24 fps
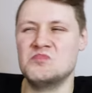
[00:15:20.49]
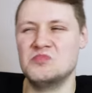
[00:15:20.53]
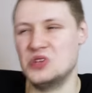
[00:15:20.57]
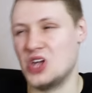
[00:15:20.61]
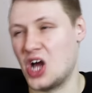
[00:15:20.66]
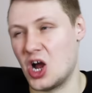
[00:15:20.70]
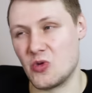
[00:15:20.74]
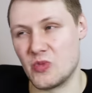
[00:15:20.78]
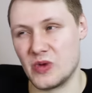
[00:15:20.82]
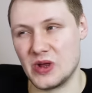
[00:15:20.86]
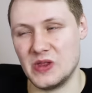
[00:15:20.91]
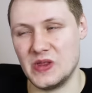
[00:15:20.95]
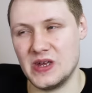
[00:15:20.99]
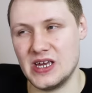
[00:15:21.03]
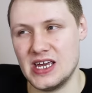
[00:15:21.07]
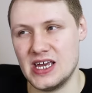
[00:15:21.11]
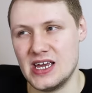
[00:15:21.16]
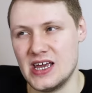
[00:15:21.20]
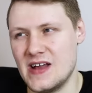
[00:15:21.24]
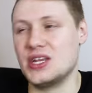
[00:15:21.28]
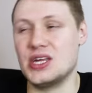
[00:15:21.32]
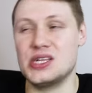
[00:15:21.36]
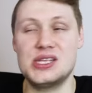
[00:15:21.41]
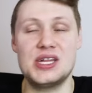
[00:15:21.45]
Not
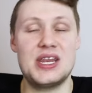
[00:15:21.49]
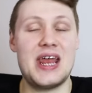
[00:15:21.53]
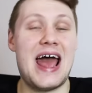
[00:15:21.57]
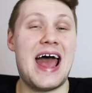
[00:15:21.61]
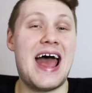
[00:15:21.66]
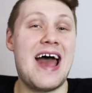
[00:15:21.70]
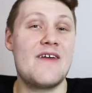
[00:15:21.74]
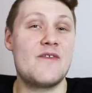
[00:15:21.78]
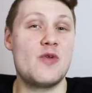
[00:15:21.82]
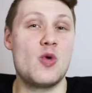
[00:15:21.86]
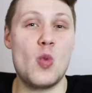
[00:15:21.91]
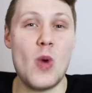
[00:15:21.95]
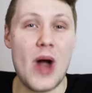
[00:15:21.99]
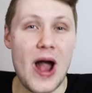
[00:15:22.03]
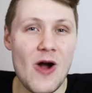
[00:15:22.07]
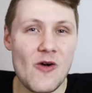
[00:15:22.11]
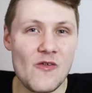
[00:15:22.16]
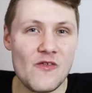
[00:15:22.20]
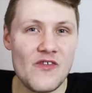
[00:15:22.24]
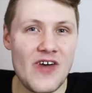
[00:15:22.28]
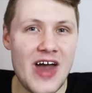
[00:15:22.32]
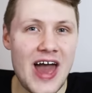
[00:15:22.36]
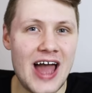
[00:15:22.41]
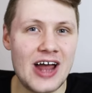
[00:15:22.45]
really. Does it have a
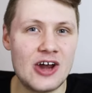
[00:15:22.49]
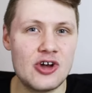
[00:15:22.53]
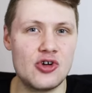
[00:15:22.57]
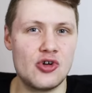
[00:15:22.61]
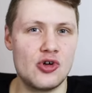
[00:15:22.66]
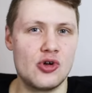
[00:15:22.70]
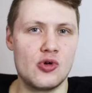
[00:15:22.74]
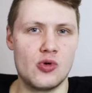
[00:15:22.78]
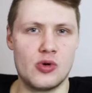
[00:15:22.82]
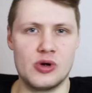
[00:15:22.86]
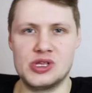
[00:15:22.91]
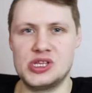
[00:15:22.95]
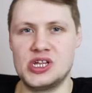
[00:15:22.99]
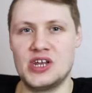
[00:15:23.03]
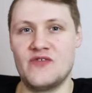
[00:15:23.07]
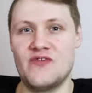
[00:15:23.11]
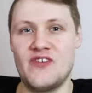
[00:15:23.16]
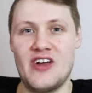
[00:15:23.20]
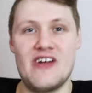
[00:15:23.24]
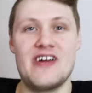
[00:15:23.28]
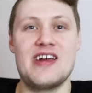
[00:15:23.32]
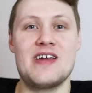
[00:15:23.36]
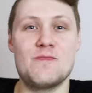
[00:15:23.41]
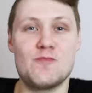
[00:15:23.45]
wow factor or is it
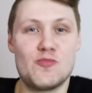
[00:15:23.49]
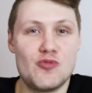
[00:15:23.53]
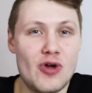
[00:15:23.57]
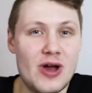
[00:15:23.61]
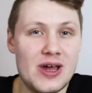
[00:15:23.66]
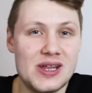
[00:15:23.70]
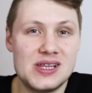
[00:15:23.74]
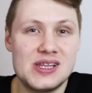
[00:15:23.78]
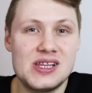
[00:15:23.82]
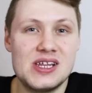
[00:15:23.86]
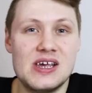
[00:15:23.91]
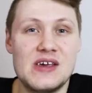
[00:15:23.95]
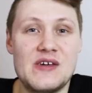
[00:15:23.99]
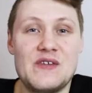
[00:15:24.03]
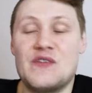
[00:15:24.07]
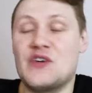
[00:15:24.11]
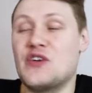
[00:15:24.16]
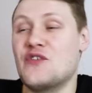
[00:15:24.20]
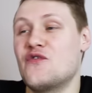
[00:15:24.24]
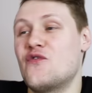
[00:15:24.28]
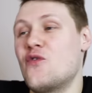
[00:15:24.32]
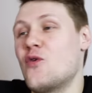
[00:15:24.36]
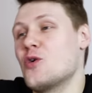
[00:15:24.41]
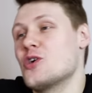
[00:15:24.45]
very impressive?
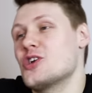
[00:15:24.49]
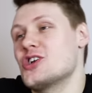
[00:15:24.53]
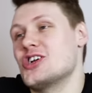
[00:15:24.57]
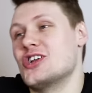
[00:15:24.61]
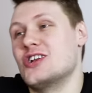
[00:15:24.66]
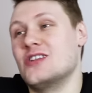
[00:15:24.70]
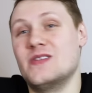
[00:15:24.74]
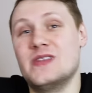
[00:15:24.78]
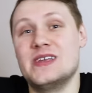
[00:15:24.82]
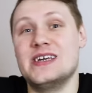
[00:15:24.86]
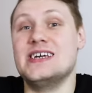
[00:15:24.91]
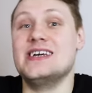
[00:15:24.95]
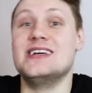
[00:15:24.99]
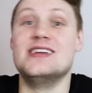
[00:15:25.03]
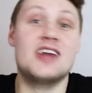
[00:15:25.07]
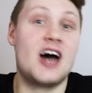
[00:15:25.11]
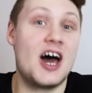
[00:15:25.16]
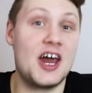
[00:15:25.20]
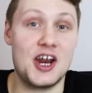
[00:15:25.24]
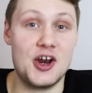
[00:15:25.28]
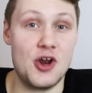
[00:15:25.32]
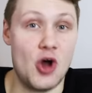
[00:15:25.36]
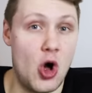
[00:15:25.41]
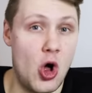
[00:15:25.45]
Unfortunately,
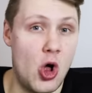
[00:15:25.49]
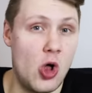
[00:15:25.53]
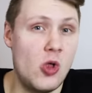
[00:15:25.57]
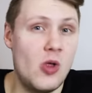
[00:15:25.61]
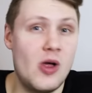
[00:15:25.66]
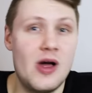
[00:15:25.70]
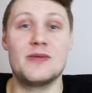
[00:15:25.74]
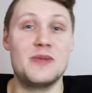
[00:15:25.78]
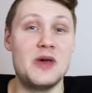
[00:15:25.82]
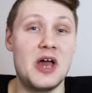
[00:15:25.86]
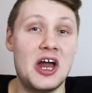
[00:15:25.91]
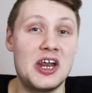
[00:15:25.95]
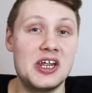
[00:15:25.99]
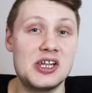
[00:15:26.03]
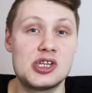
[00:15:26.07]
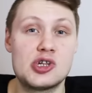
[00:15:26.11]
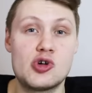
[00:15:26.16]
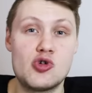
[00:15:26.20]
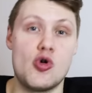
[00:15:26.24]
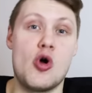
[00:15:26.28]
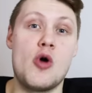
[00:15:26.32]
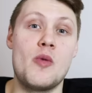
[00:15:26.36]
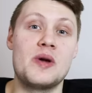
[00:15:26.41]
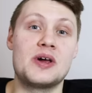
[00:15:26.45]
not at all. To be
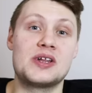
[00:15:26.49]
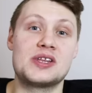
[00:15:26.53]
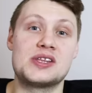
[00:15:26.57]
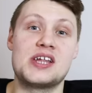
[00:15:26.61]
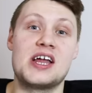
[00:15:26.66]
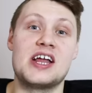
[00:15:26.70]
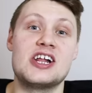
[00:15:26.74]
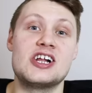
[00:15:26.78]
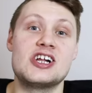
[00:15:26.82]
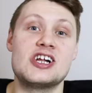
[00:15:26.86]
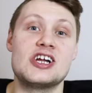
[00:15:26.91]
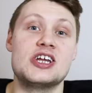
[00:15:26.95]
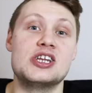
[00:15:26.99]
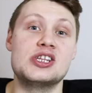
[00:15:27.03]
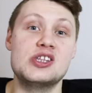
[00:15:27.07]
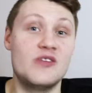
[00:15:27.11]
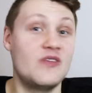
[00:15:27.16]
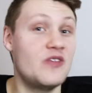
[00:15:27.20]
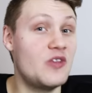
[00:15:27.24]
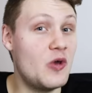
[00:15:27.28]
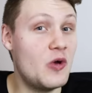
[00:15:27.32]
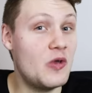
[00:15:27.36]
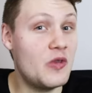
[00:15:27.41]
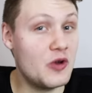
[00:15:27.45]
honest, Chrome extensions,
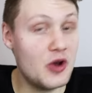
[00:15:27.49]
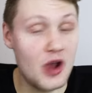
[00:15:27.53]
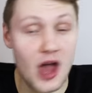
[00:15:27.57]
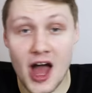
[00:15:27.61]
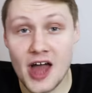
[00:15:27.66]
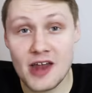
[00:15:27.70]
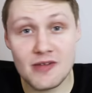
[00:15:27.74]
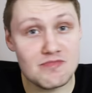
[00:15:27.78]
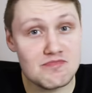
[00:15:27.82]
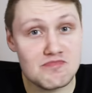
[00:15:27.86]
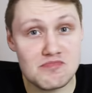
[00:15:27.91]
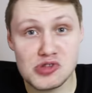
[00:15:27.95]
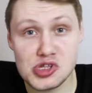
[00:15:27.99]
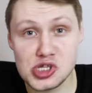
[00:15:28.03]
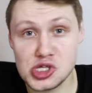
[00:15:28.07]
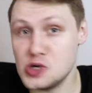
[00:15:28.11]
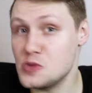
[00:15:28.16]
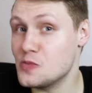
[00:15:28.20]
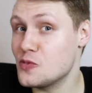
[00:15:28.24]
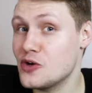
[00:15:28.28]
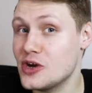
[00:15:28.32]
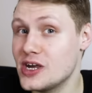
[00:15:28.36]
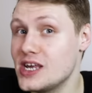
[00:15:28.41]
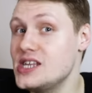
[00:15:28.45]
even though they're not
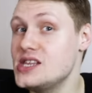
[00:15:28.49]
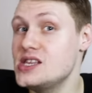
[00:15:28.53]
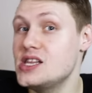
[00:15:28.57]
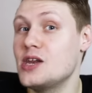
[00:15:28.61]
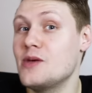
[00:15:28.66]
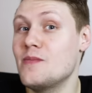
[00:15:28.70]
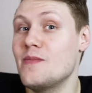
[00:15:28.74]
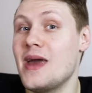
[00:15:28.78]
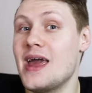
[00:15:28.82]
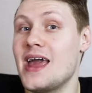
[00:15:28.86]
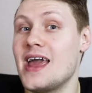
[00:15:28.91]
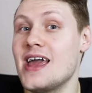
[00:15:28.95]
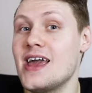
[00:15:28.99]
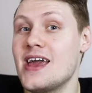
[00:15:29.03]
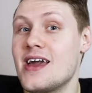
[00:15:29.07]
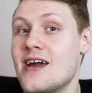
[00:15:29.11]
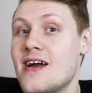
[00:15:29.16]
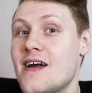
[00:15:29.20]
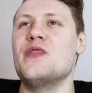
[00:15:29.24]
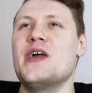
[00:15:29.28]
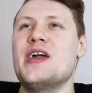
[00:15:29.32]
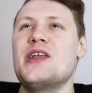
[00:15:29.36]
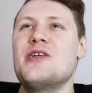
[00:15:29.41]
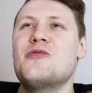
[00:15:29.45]
super easy to
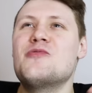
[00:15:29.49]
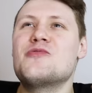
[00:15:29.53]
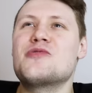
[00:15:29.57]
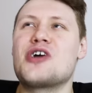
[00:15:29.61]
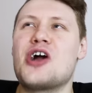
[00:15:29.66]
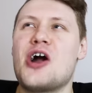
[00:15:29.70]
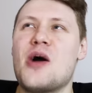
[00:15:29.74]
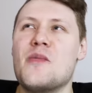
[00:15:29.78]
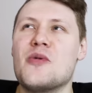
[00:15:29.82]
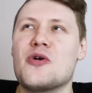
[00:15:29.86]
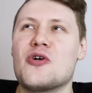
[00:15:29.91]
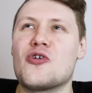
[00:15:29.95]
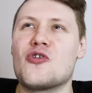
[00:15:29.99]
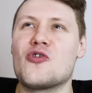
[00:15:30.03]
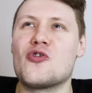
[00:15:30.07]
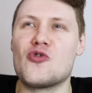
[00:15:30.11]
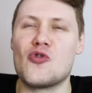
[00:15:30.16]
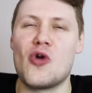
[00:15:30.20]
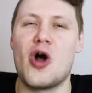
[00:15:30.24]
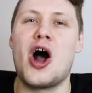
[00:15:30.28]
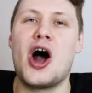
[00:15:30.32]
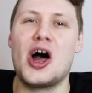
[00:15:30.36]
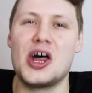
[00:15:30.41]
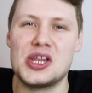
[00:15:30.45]
make, they don't come
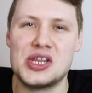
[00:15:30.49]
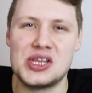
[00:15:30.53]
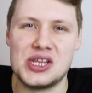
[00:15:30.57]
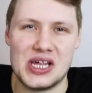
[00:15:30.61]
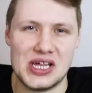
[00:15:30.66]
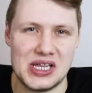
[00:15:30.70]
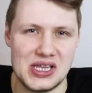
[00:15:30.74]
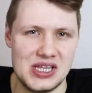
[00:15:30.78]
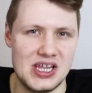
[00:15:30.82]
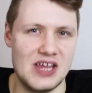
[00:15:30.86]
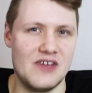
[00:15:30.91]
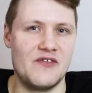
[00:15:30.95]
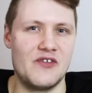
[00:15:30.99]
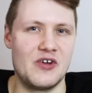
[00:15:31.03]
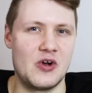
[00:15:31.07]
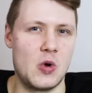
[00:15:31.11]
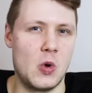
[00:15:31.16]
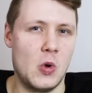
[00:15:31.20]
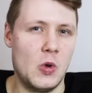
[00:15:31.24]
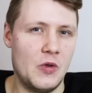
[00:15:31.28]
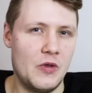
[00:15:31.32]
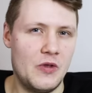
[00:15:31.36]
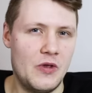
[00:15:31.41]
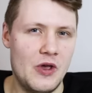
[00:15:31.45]
across as
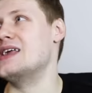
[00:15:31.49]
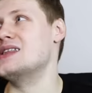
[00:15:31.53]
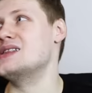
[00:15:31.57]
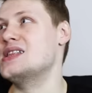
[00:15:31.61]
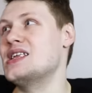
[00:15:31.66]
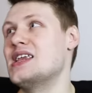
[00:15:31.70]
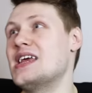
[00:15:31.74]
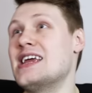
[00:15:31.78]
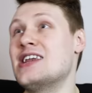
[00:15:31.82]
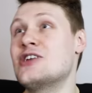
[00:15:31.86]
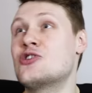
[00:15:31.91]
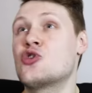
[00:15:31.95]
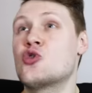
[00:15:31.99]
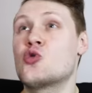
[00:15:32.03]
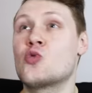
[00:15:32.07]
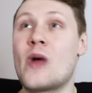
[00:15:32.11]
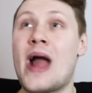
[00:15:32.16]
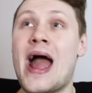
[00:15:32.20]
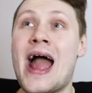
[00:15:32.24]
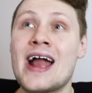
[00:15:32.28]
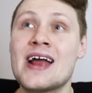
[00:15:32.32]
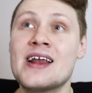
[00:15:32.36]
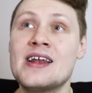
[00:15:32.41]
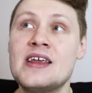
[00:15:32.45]
difficult. Is it
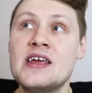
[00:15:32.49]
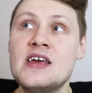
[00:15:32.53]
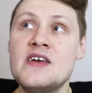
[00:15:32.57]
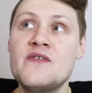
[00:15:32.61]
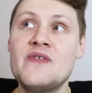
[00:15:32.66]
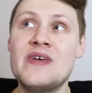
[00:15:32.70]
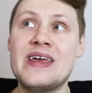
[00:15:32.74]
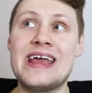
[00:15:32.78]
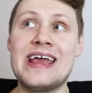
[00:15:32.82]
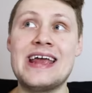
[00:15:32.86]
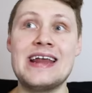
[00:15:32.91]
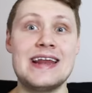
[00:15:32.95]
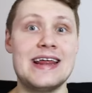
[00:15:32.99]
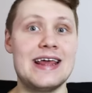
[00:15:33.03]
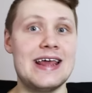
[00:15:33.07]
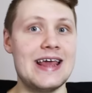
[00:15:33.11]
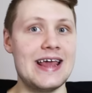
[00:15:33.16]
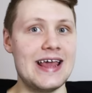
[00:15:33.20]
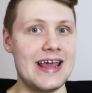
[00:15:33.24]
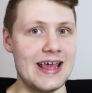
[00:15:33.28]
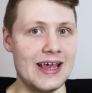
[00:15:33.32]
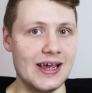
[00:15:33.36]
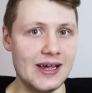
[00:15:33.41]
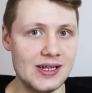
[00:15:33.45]
interactive? It
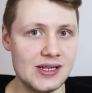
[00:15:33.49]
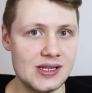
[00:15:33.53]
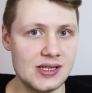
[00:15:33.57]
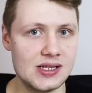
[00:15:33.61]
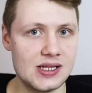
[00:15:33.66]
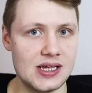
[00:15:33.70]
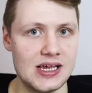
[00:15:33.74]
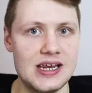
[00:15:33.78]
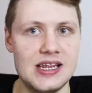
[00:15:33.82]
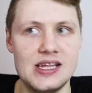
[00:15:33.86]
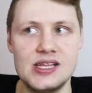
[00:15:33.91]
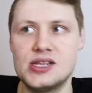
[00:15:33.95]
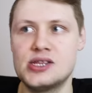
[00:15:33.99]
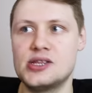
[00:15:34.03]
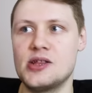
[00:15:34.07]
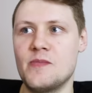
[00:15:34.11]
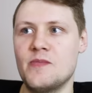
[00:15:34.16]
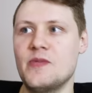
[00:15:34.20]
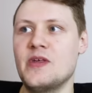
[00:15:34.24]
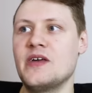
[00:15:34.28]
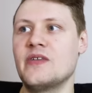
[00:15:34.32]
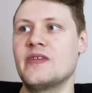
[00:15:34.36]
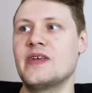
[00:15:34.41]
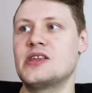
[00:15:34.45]
is. It is
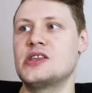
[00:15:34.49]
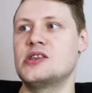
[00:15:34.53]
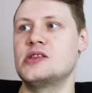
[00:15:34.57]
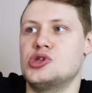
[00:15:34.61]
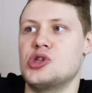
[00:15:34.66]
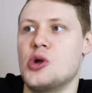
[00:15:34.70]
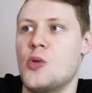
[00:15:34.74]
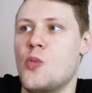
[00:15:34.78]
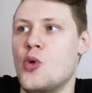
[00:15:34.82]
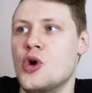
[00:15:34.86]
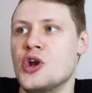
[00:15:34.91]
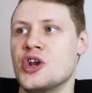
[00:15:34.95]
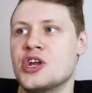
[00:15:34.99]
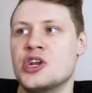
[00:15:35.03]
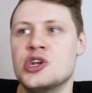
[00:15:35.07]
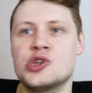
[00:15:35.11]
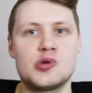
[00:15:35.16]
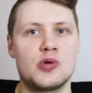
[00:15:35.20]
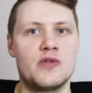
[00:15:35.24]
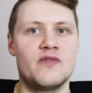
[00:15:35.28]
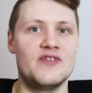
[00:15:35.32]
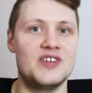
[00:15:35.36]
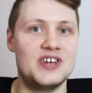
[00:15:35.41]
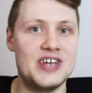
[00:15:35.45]
something that someone can
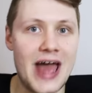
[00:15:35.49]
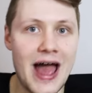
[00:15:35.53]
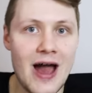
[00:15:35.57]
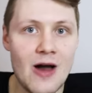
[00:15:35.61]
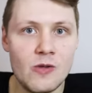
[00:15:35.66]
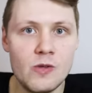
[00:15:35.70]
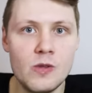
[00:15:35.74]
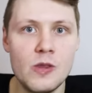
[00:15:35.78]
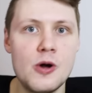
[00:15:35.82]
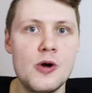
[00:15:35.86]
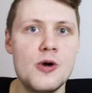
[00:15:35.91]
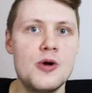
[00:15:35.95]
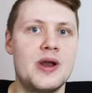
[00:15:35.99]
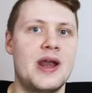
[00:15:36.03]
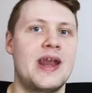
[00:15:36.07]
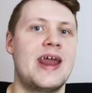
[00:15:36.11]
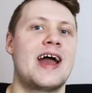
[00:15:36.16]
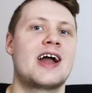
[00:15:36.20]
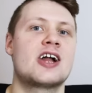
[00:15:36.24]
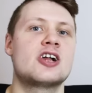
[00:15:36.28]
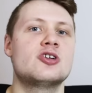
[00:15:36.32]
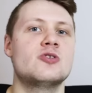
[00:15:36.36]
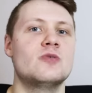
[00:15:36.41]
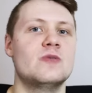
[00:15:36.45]
sort of download and
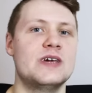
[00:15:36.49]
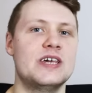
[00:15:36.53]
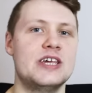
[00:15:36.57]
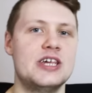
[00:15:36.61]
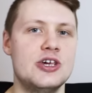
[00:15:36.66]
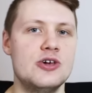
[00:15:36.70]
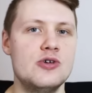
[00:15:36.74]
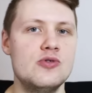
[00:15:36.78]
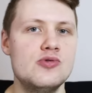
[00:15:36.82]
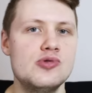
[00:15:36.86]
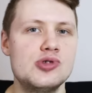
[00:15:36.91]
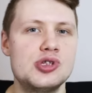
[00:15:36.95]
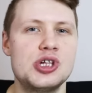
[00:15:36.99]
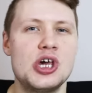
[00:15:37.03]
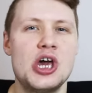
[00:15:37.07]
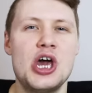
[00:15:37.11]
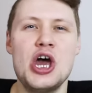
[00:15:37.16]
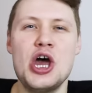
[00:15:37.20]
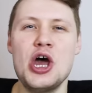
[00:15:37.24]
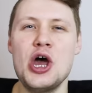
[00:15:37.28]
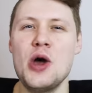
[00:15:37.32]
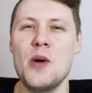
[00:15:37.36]
actually use.